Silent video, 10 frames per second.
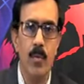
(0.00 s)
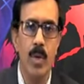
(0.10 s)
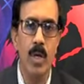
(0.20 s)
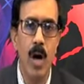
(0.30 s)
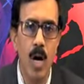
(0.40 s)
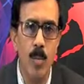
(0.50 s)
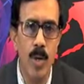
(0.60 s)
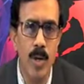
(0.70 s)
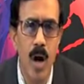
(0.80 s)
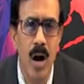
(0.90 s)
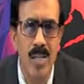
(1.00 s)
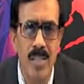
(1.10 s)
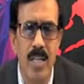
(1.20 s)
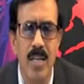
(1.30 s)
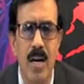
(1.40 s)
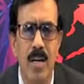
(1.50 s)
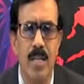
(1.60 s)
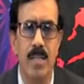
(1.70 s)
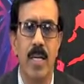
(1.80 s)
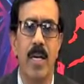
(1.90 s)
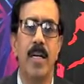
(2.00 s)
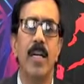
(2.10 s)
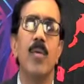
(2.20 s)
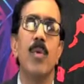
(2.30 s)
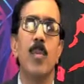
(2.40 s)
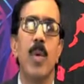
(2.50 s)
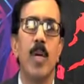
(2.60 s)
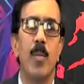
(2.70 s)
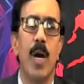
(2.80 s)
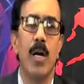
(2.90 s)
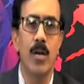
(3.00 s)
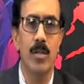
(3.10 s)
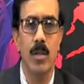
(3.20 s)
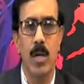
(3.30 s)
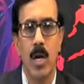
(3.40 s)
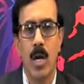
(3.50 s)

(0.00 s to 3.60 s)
When carbon or silicon is heated with many metals,